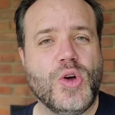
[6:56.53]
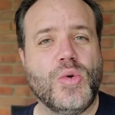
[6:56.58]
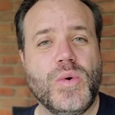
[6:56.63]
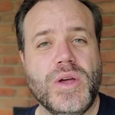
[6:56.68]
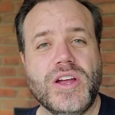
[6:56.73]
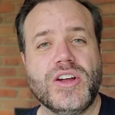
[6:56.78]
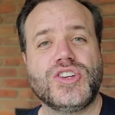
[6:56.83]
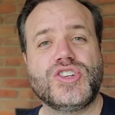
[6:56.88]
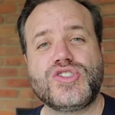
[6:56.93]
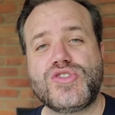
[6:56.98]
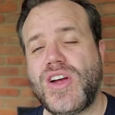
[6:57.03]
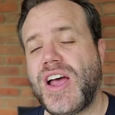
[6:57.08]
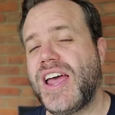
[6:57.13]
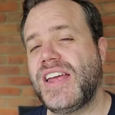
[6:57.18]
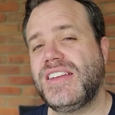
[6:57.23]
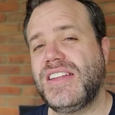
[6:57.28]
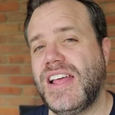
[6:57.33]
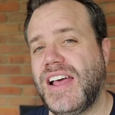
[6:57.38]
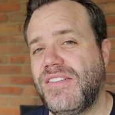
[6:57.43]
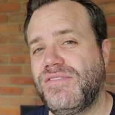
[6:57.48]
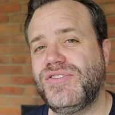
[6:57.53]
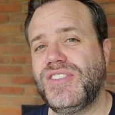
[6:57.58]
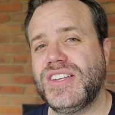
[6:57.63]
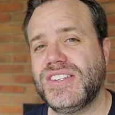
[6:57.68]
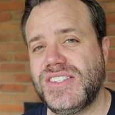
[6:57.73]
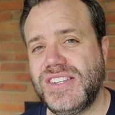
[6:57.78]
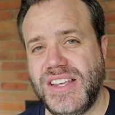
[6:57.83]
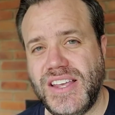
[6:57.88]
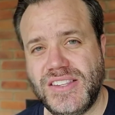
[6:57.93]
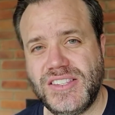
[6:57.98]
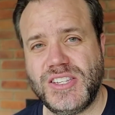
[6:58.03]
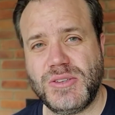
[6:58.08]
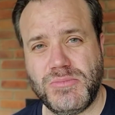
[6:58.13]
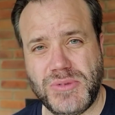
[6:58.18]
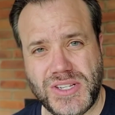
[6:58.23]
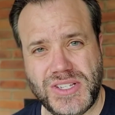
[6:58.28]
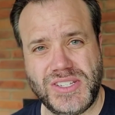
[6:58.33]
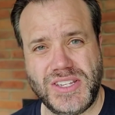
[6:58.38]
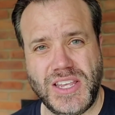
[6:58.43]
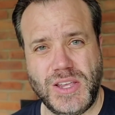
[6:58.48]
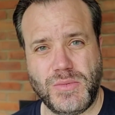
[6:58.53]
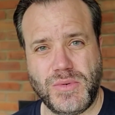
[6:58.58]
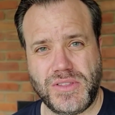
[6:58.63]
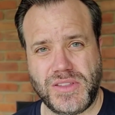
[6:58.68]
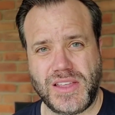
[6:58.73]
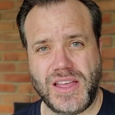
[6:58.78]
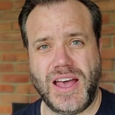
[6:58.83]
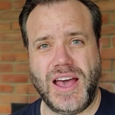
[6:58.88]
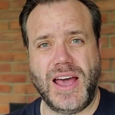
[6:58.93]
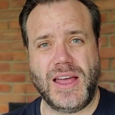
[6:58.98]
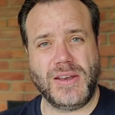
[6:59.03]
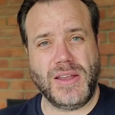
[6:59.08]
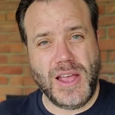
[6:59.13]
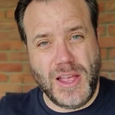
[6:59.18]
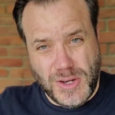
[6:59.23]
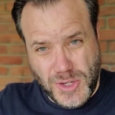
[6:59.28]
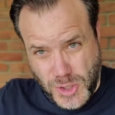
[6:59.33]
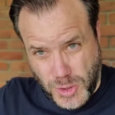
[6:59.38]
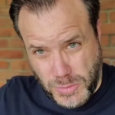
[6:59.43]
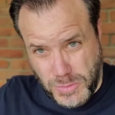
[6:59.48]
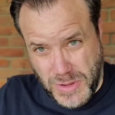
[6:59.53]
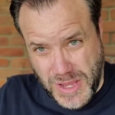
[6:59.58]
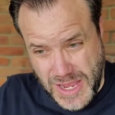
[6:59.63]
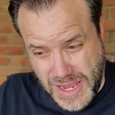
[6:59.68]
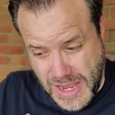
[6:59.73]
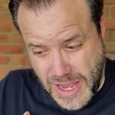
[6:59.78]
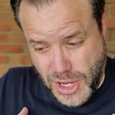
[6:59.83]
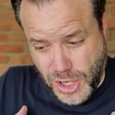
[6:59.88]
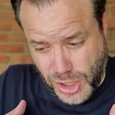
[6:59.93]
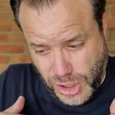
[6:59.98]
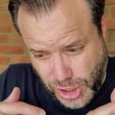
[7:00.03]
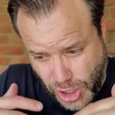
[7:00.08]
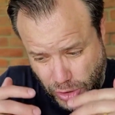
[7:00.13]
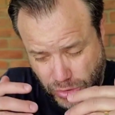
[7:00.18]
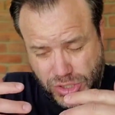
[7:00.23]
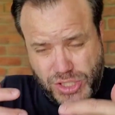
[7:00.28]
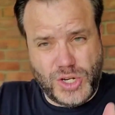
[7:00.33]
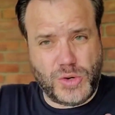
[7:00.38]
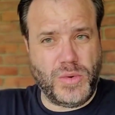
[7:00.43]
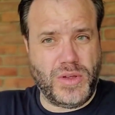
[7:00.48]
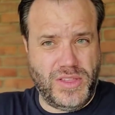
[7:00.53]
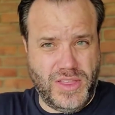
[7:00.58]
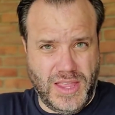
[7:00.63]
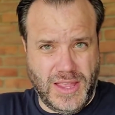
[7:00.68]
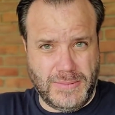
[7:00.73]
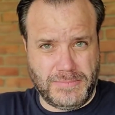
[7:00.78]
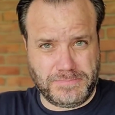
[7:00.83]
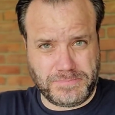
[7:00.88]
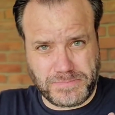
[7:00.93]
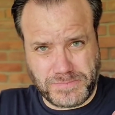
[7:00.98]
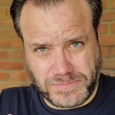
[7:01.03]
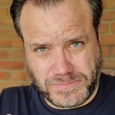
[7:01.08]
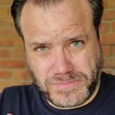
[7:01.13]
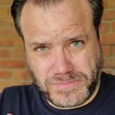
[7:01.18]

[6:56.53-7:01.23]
We are trying to have this intimacy with God, to be closer with him,